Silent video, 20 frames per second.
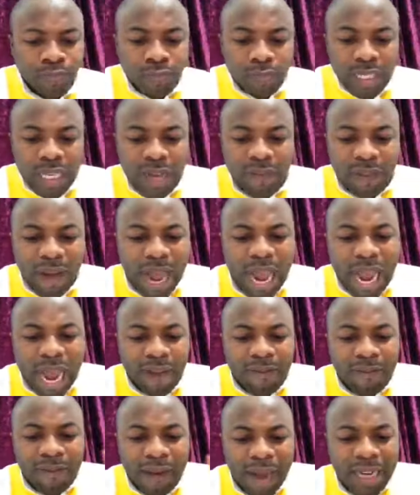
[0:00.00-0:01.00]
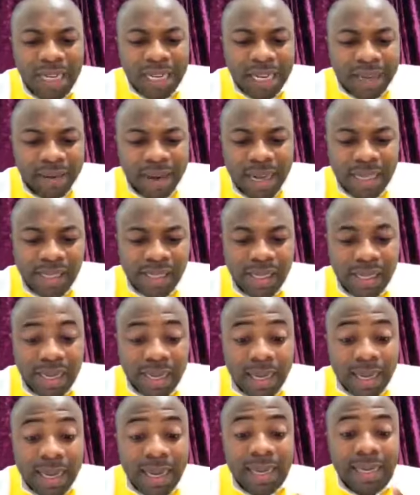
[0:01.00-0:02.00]
if I have found grace
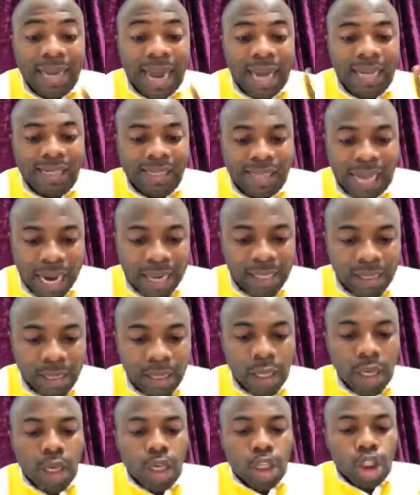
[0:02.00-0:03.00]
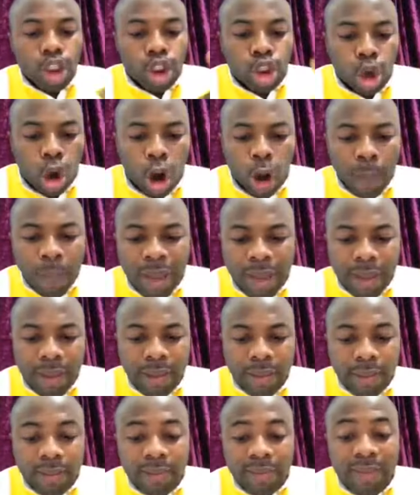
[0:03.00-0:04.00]
in thy sight, show me
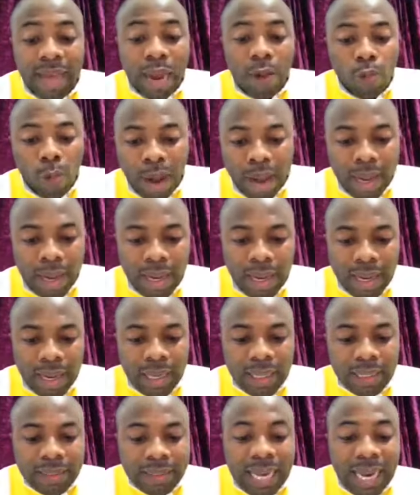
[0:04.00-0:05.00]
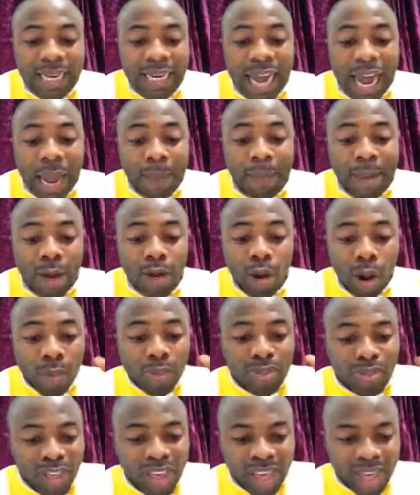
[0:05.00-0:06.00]
thy way, that I may
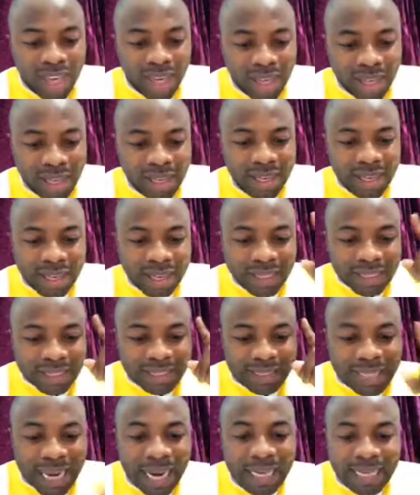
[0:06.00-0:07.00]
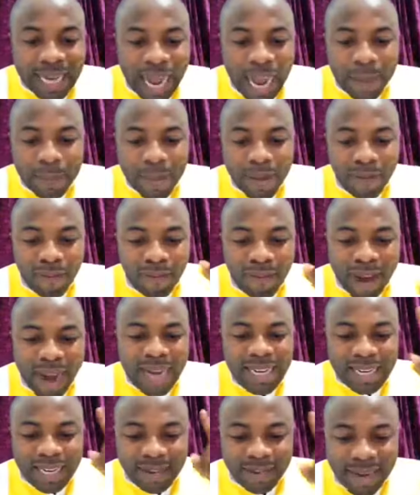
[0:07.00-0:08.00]
know thee, that I may
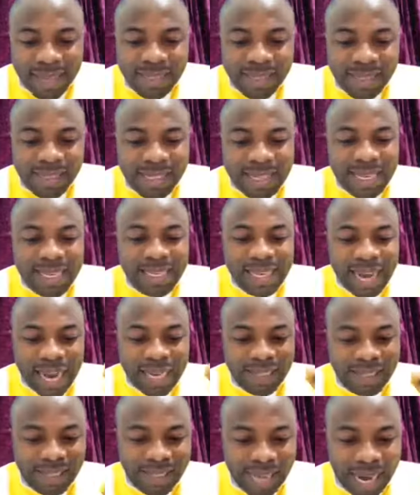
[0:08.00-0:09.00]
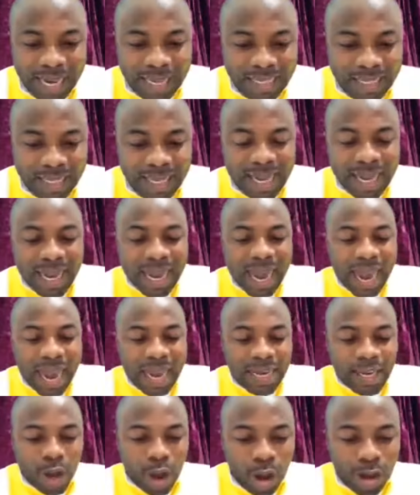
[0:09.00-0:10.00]
find grace in thy sight,
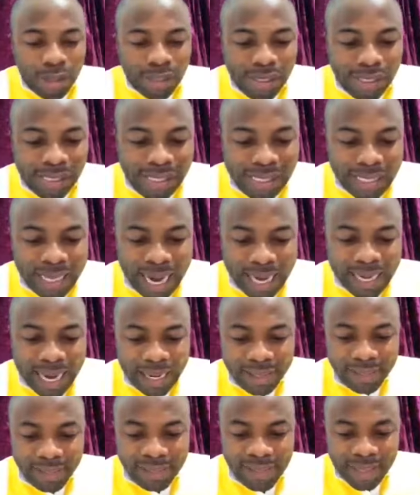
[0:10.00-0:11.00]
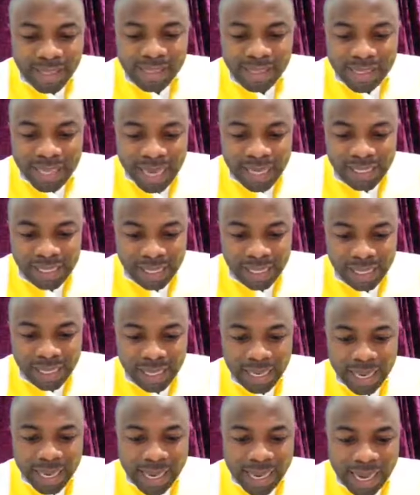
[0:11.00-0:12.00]
and consider that this
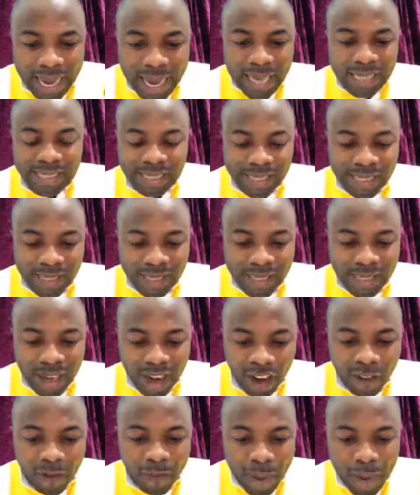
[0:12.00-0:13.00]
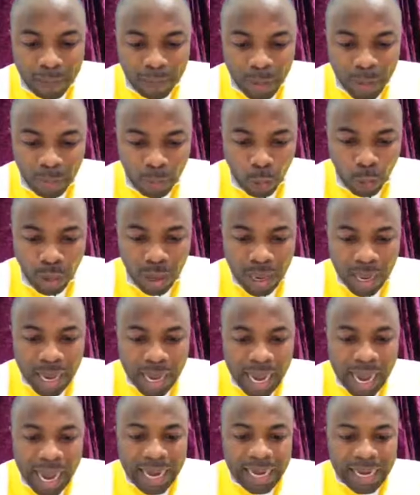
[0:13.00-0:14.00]
nation is of my people.
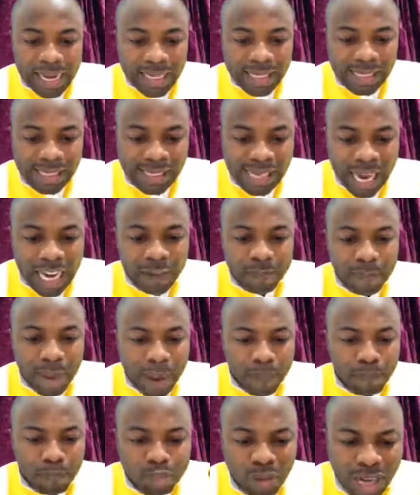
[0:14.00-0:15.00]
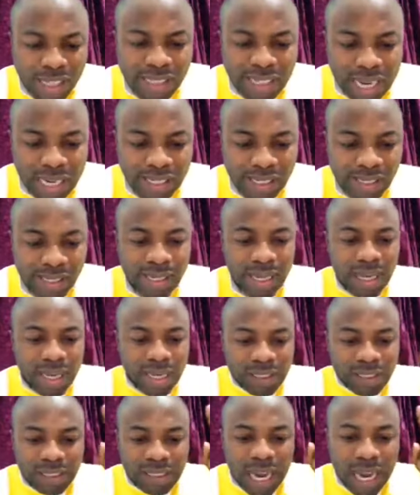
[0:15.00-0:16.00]
And he said, My presence
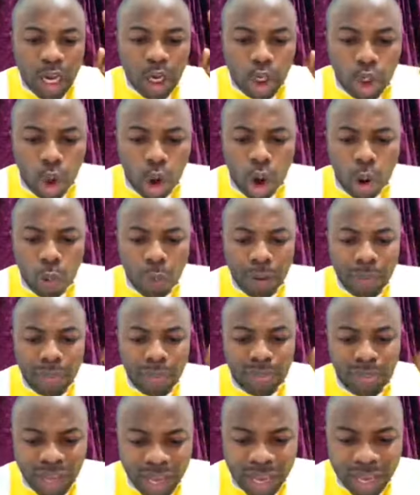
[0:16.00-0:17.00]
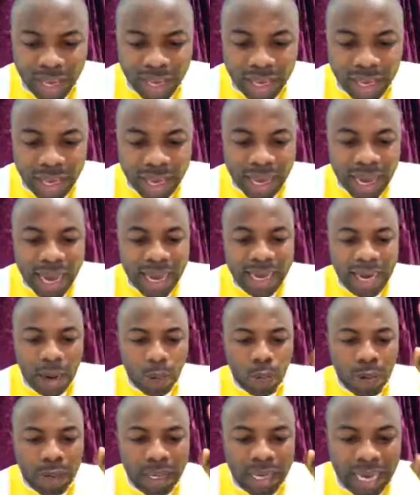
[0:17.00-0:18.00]
shall go with thee and I
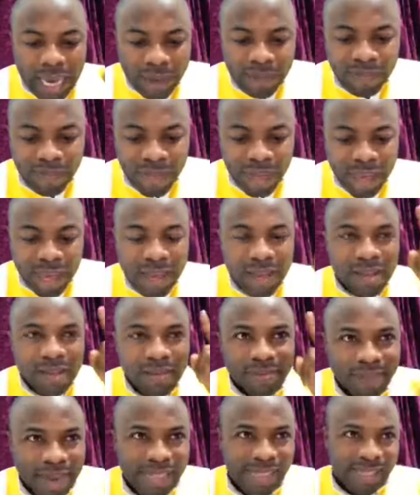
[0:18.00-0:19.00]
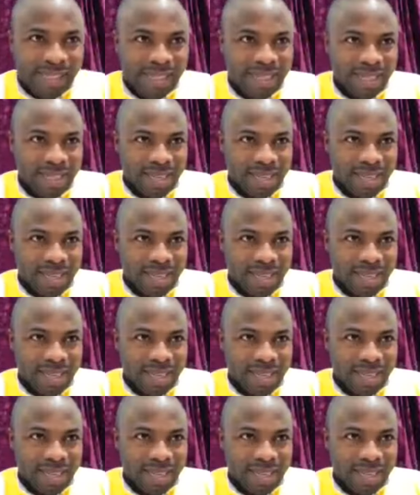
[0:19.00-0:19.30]
will give thee rest.